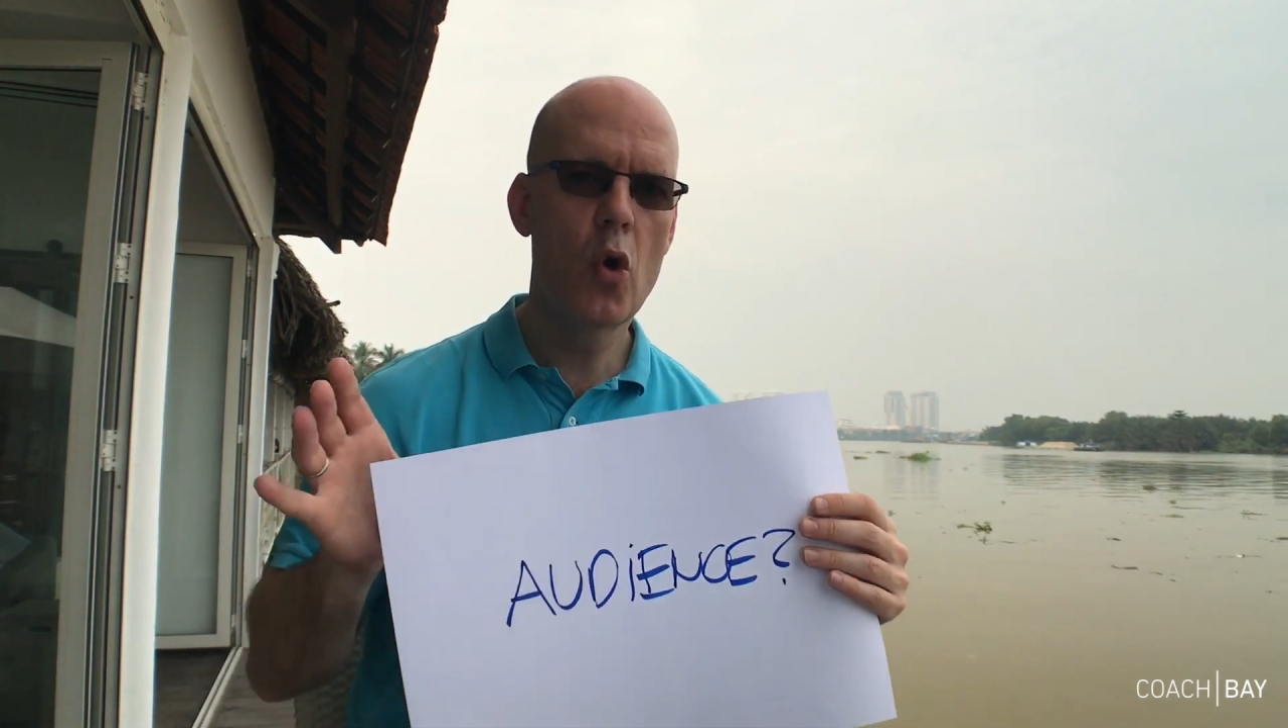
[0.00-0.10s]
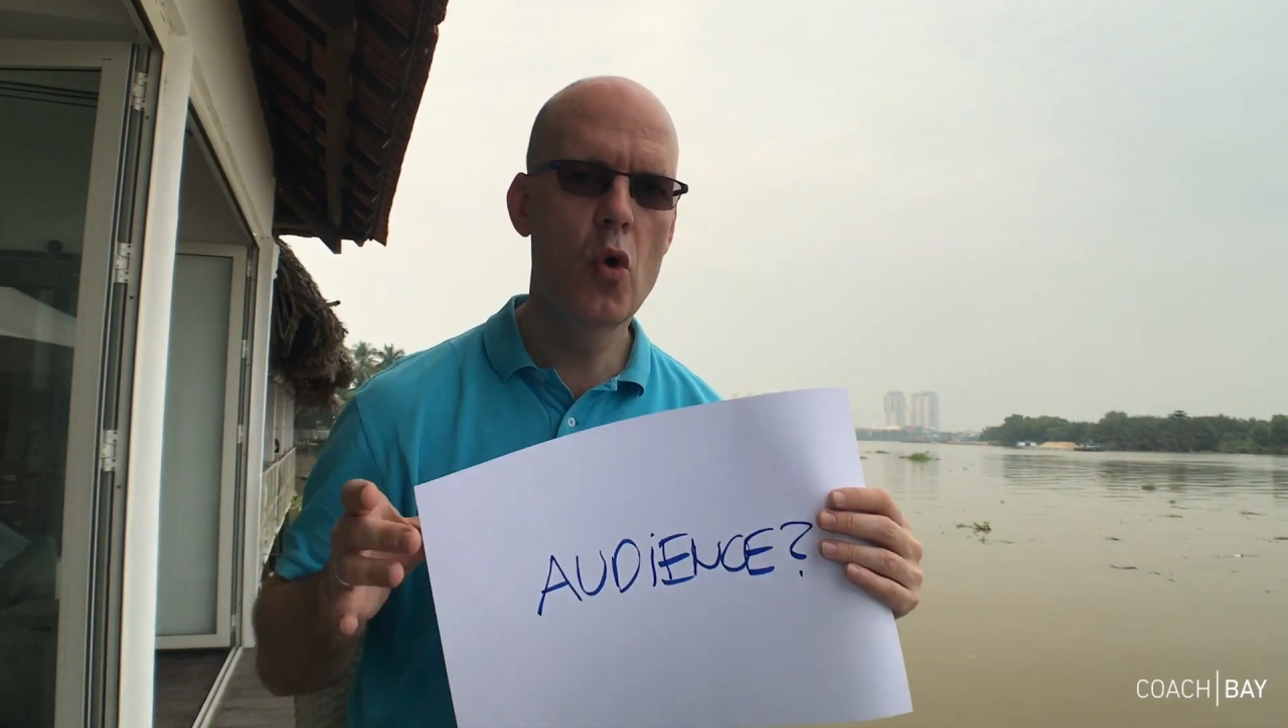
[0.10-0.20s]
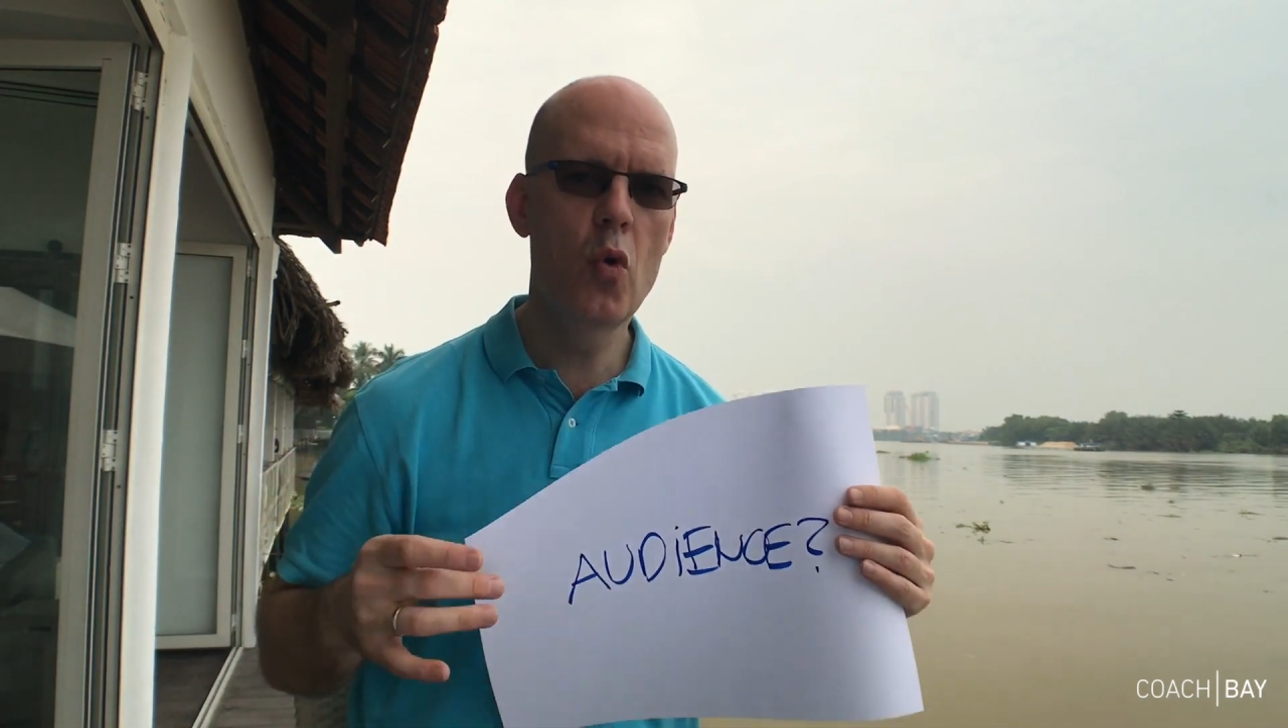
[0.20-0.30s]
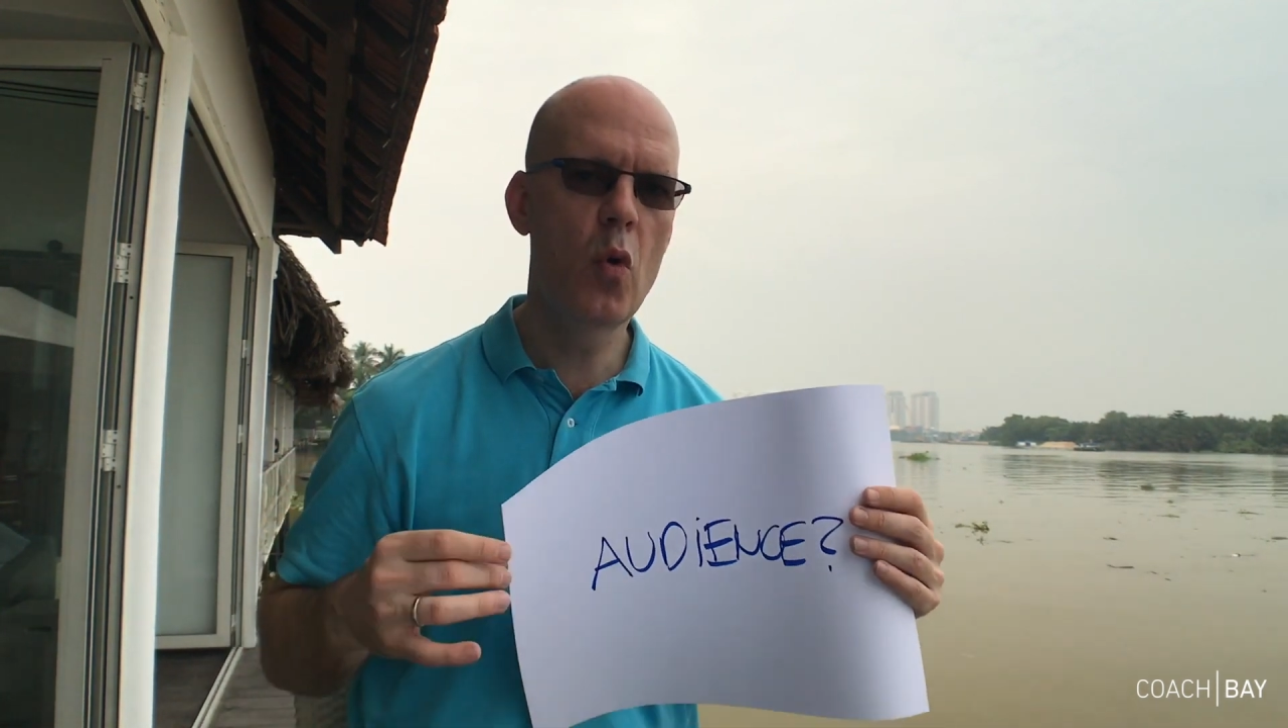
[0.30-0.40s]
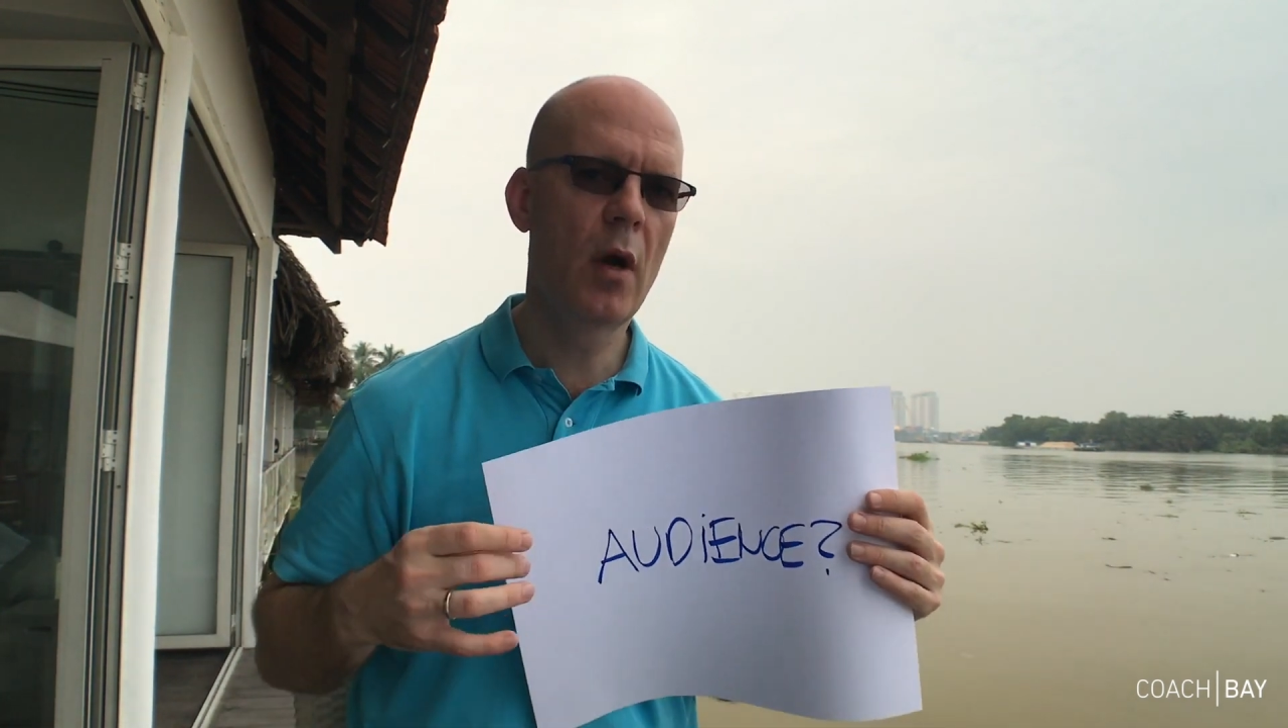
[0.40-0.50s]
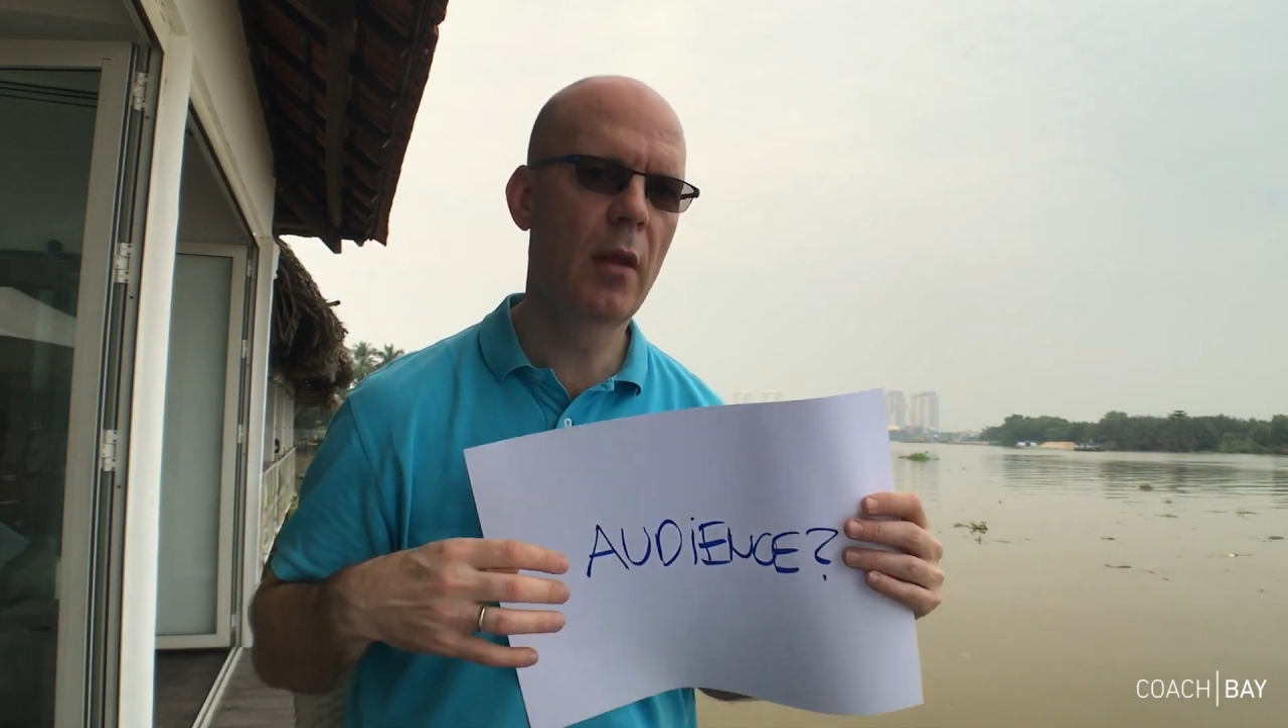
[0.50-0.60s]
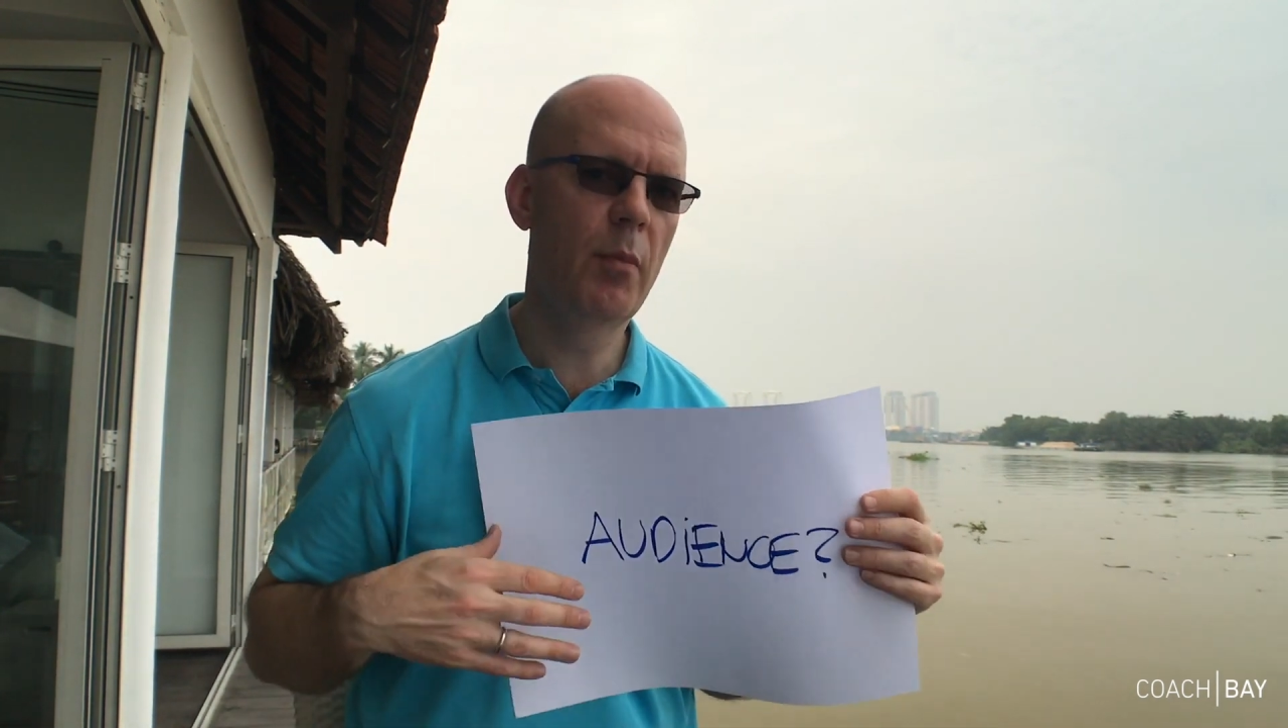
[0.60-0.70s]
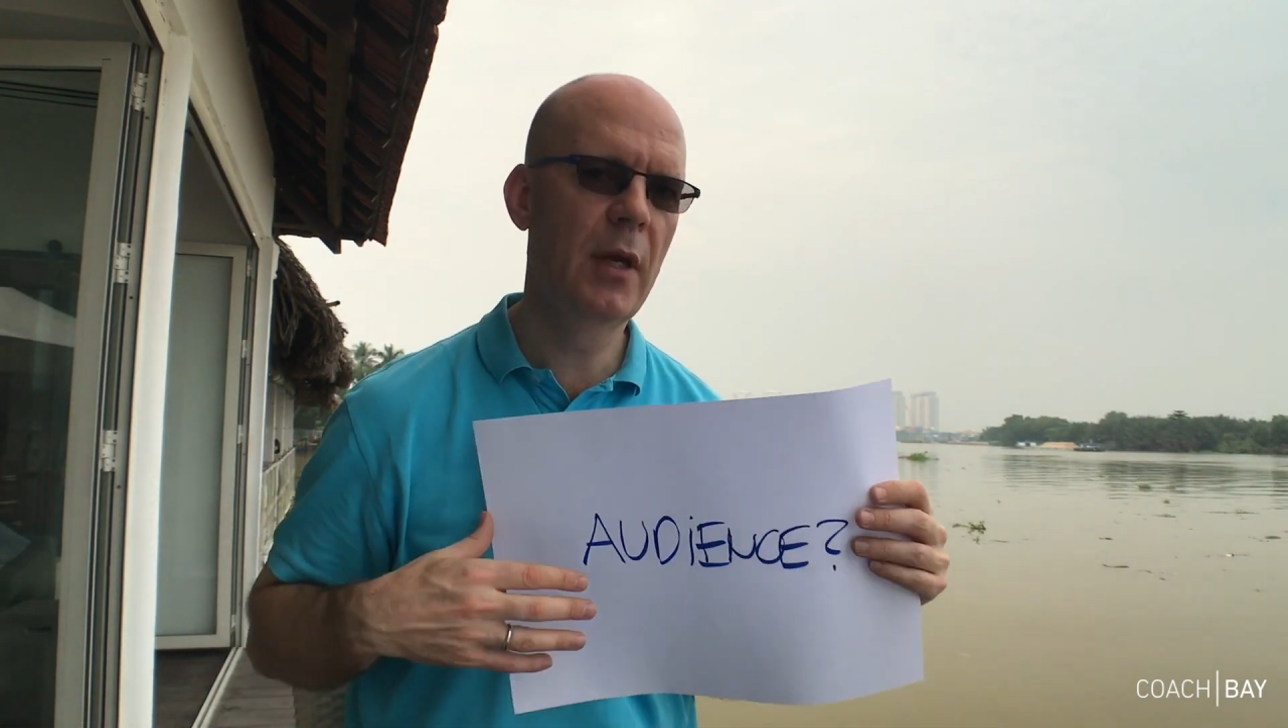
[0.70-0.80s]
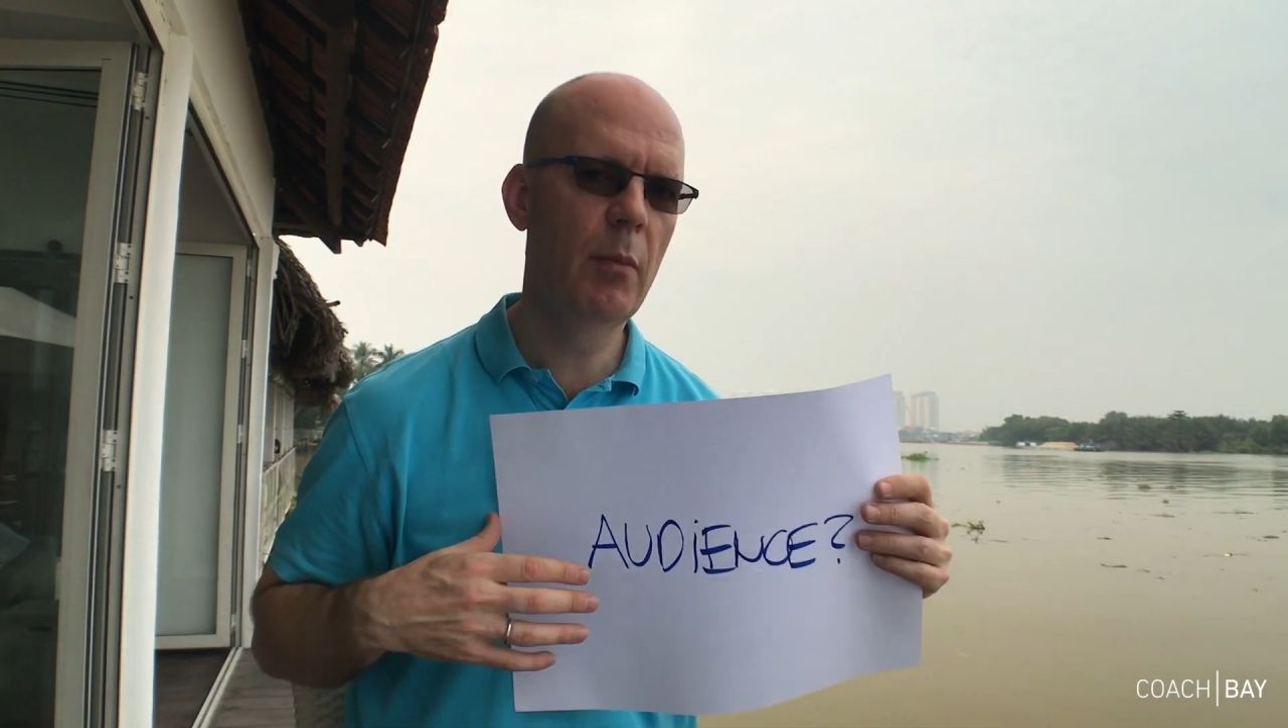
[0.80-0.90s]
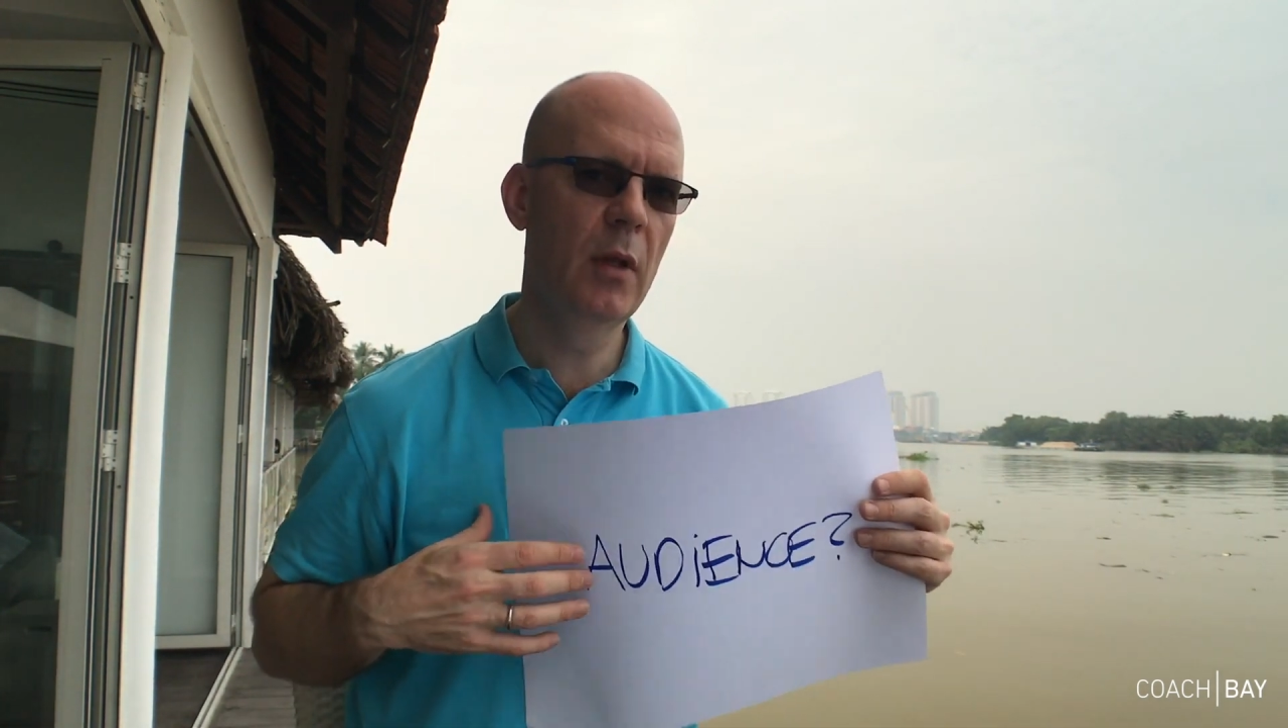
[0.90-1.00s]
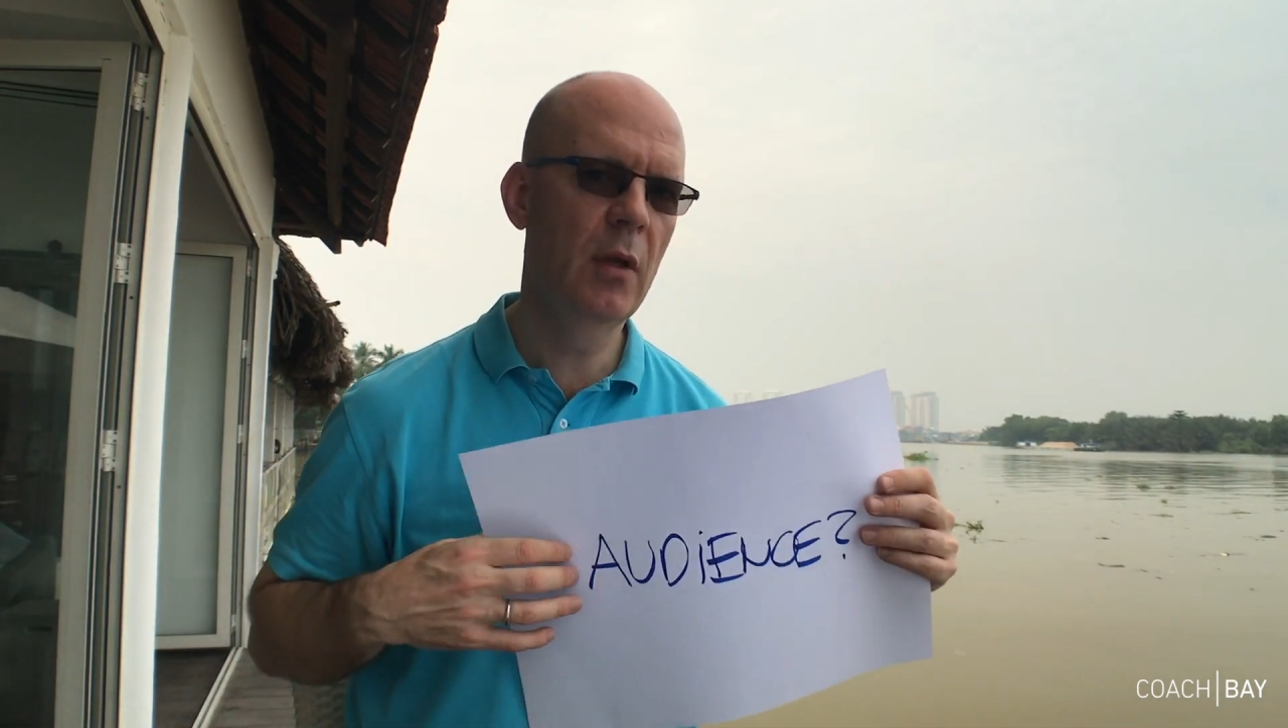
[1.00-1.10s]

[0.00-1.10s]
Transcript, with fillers: who are the people